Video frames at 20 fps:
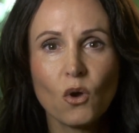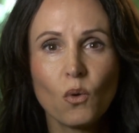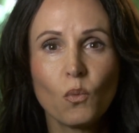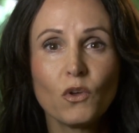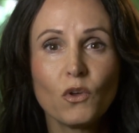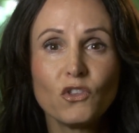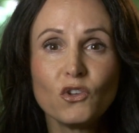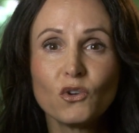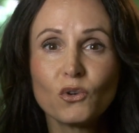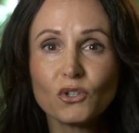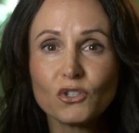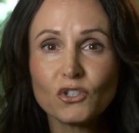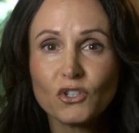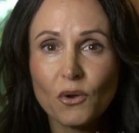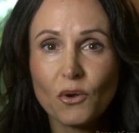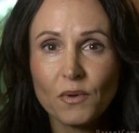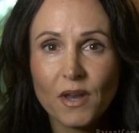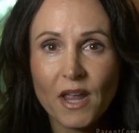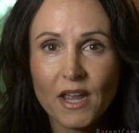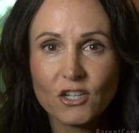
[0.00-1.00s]
With your
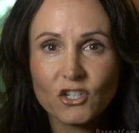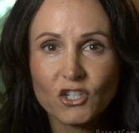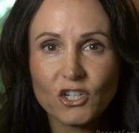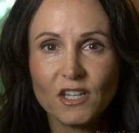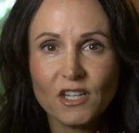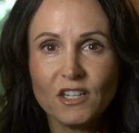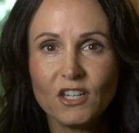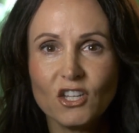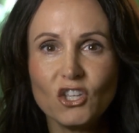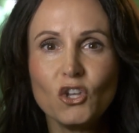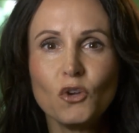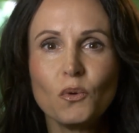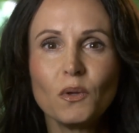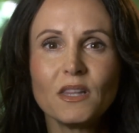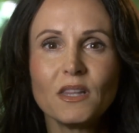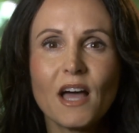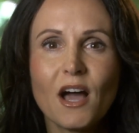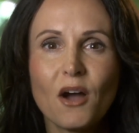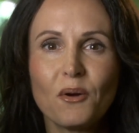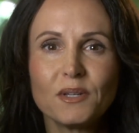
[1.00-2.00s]
donation, you
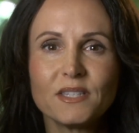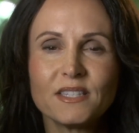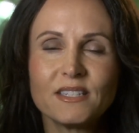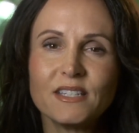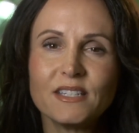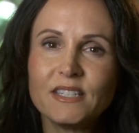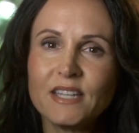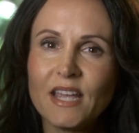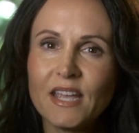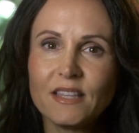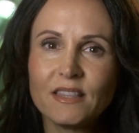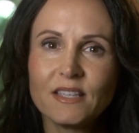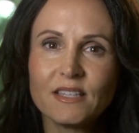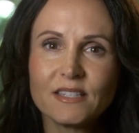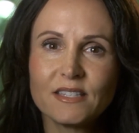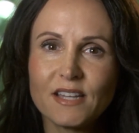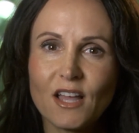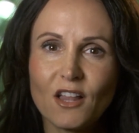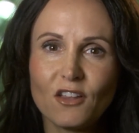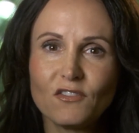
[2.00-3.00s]
allow us to take
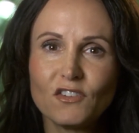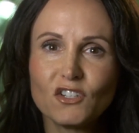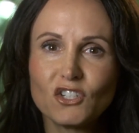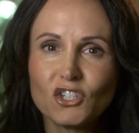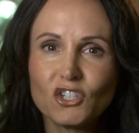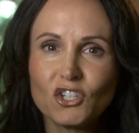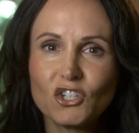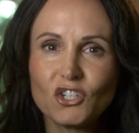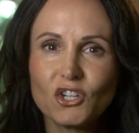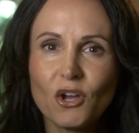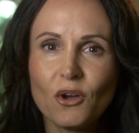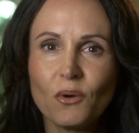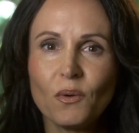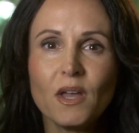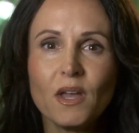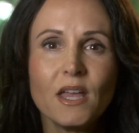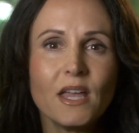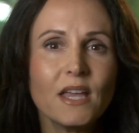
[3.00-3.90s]
this television show